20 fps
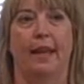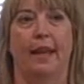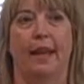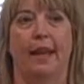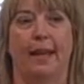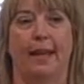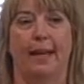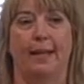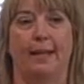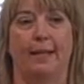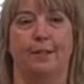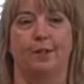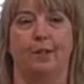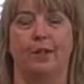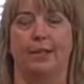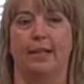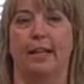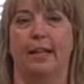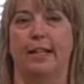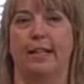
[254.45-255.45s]
And
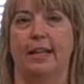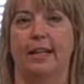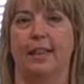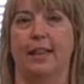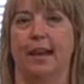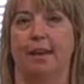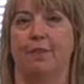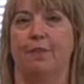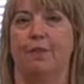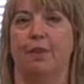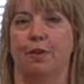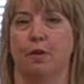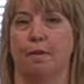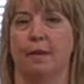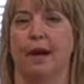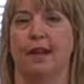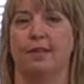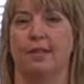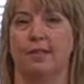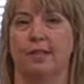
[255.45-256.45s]
she had done that for
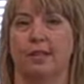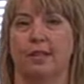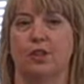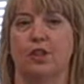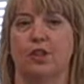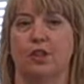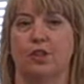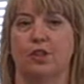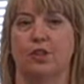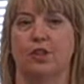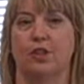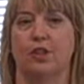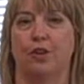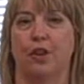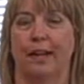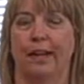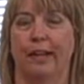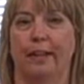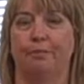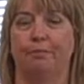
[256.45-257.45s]
about 6 years
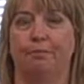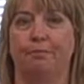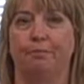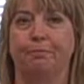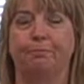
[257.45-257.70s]
straight.